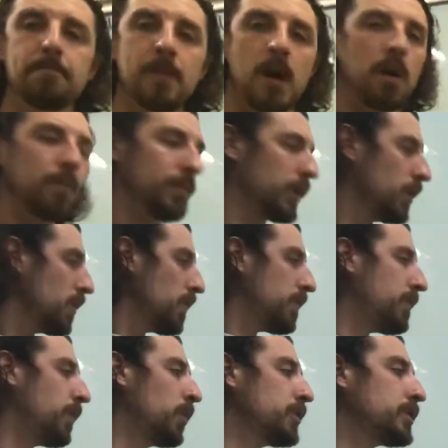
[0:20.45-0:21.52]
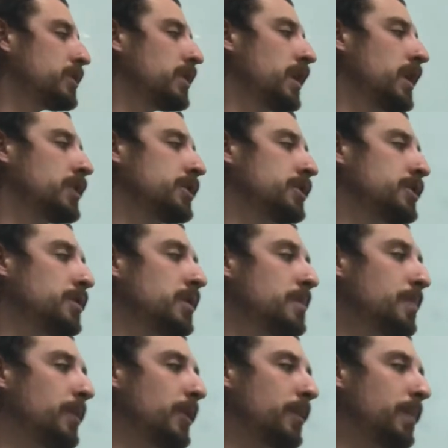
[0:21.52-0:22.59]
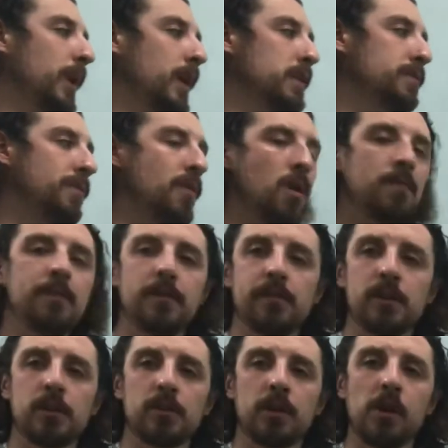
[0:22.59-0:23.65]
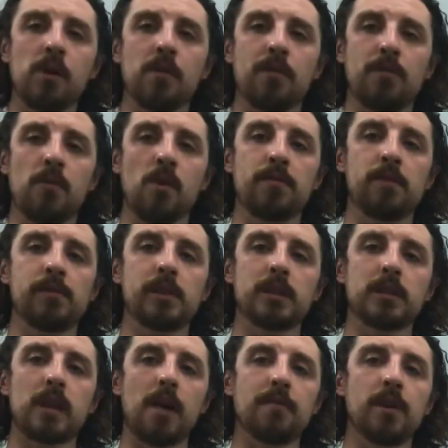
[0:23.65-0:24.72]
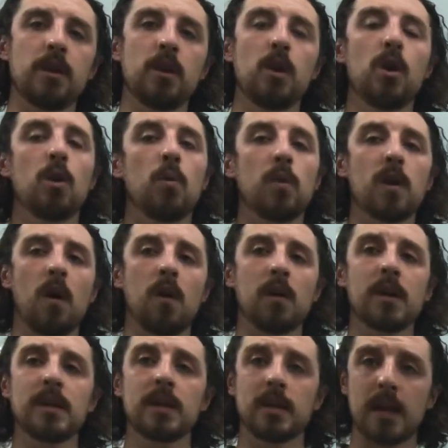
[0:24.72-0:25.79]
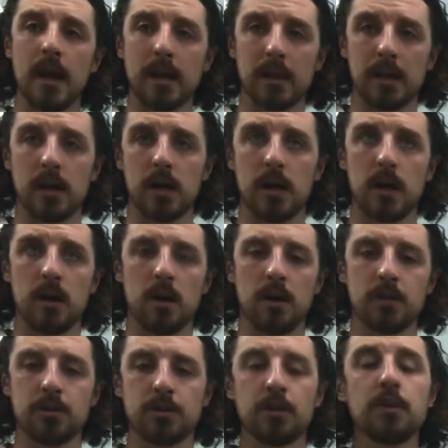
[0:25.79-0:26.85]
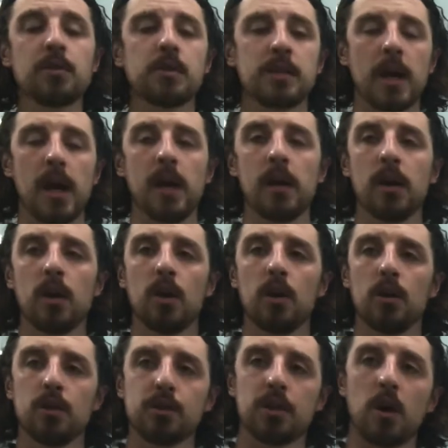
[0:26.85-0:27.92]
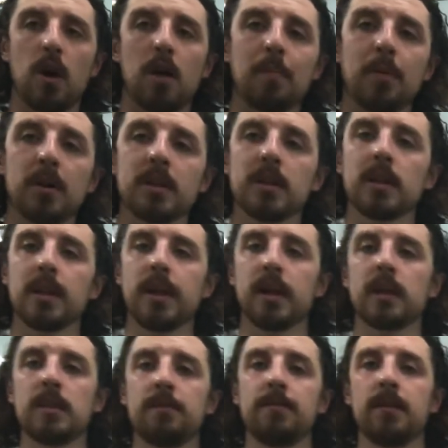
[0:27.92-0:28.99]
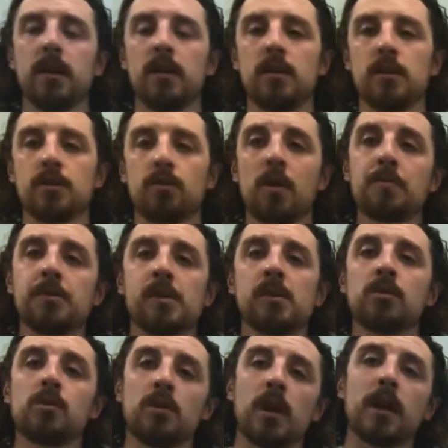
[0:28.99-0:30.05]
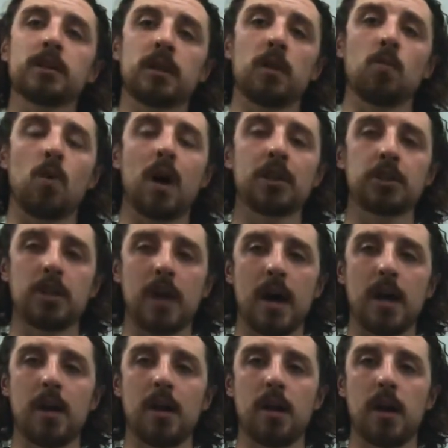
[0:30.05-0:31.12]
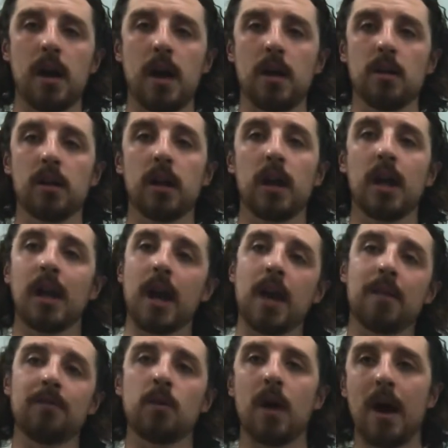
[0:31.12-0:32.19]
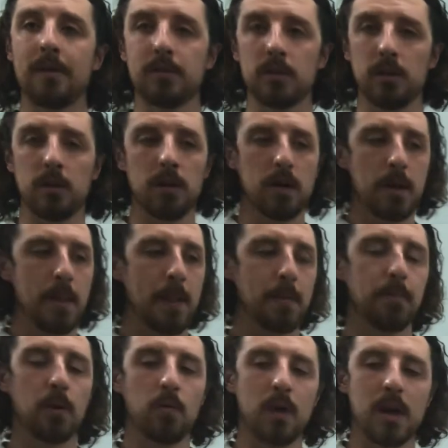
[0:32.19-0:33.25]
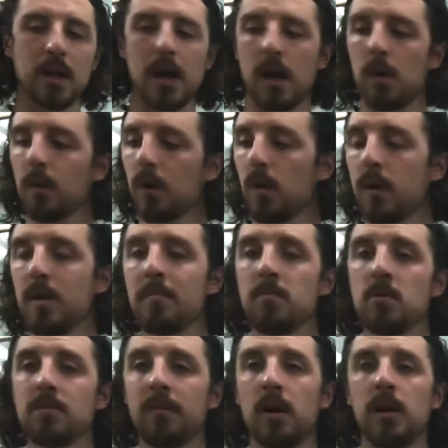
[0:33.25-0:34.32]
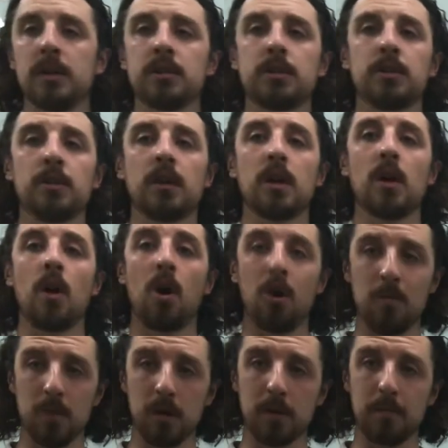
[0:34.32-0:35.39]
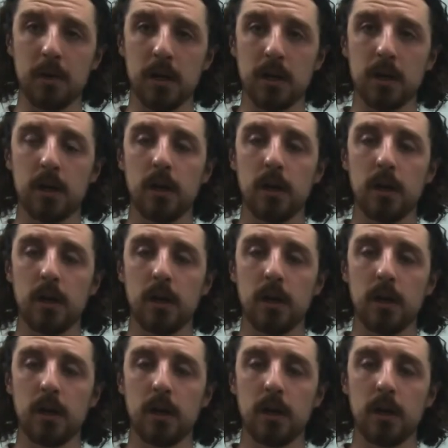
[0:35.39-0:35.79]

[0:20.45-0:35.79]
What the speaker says: now, for the student book, page 452 to 457, we already did that on Tuesday, so I'll put the link in the description so you guys can watch that and look at it again if you have to. But right now we're going to move on to the homework book,